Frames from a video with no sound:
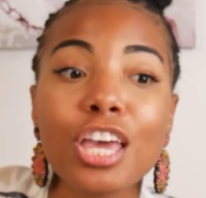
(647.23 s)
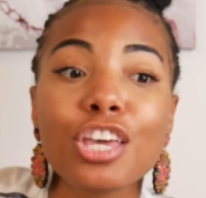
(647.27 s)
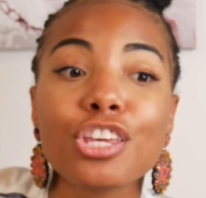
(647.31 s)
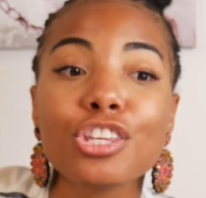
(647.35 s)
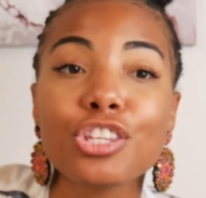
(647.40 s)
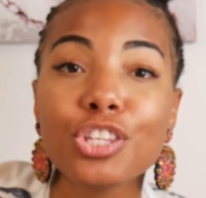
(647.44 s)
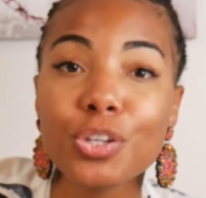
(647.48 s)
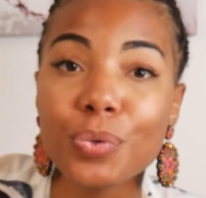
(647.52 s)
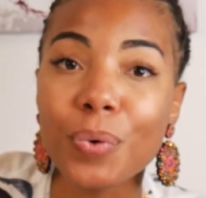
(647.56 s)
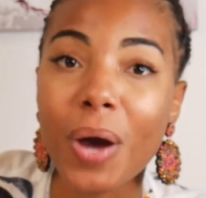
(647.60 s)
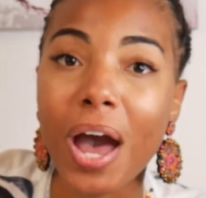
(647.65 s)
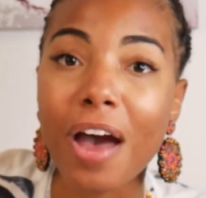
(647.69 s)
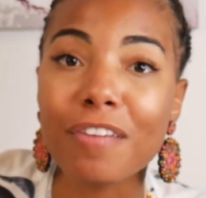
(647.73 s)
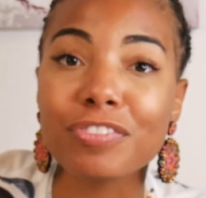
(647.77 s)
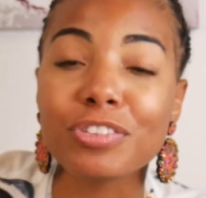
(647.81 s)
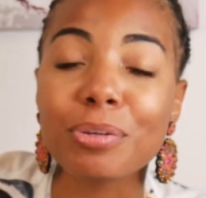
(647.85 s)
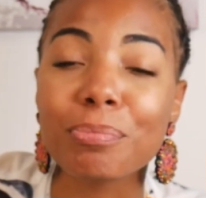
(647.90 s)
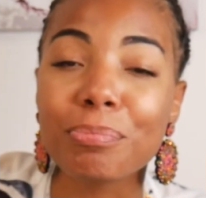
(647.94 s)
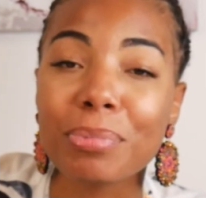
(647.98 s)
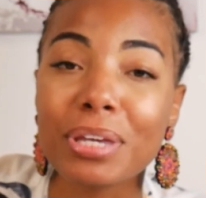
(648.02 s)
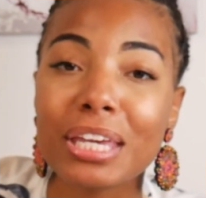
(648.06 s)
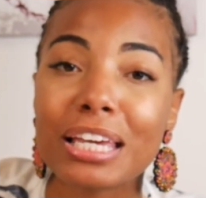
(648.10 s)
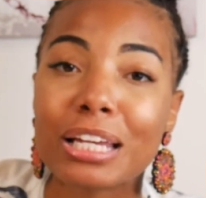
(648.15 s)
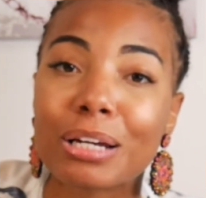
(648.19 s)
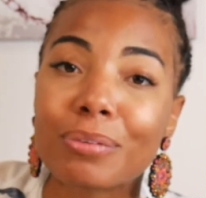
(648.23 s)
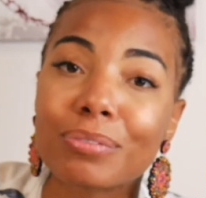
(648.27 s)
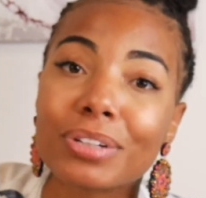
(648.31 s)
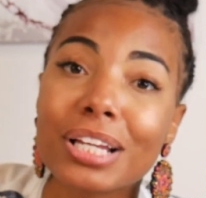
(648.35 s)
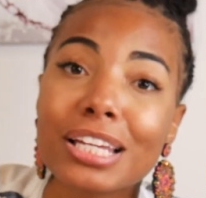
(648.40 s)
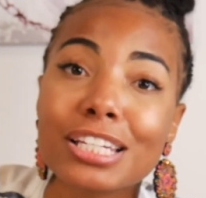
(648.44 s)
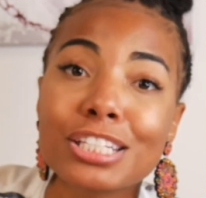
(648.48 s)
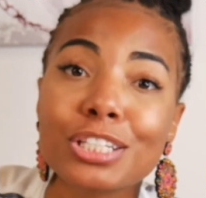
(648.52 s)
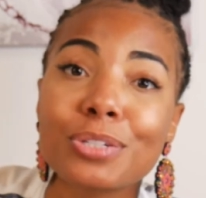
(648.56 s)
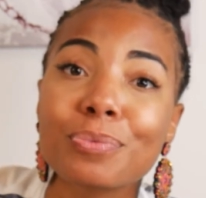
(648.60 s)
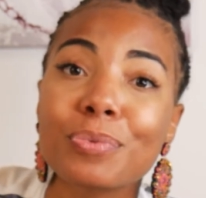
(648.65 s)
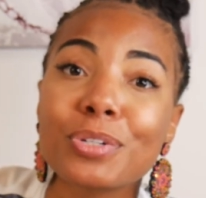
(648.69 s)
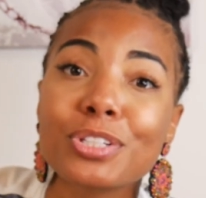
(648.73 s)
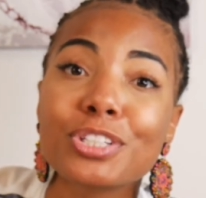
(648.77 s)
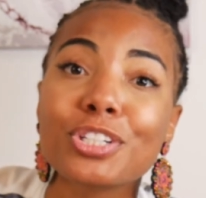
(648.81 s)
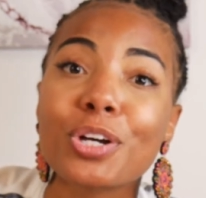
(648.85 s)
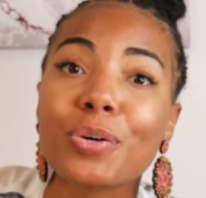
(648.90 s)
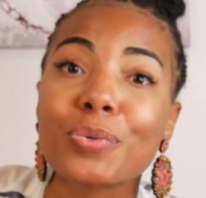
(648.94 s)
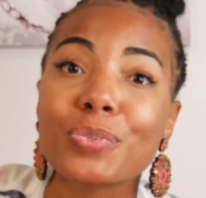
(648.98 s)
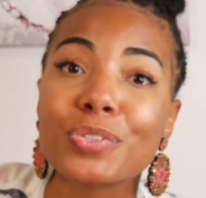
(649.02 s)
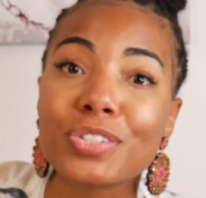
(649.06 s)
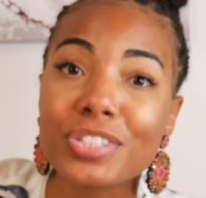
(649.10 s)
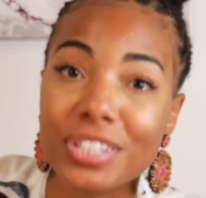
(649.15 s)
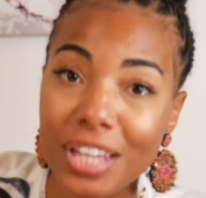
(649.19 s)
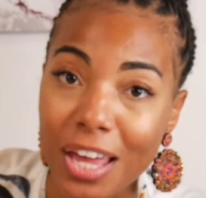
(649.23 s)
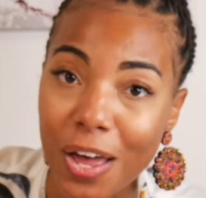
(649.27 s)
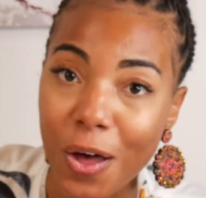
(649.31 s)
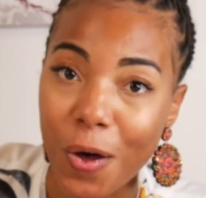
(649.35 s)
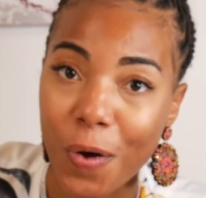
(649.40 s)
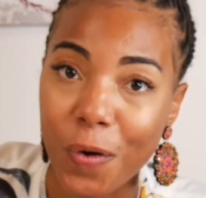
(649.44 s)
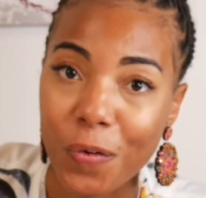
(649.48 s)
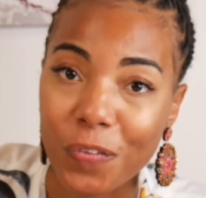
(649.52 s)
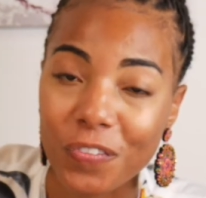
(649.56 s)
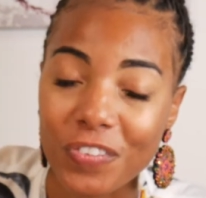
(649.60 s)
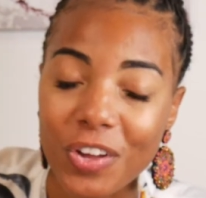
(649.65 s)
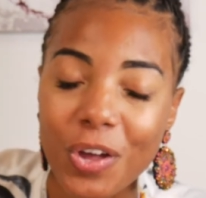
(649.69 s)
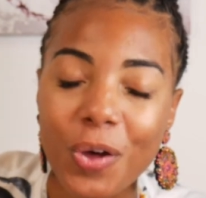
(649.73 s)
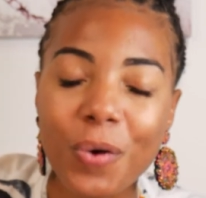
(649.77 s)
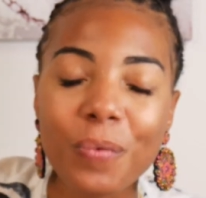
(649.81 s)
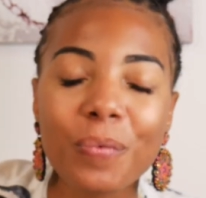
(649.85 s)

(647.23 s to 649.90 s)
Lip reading: You have to be in a relationship with yourself.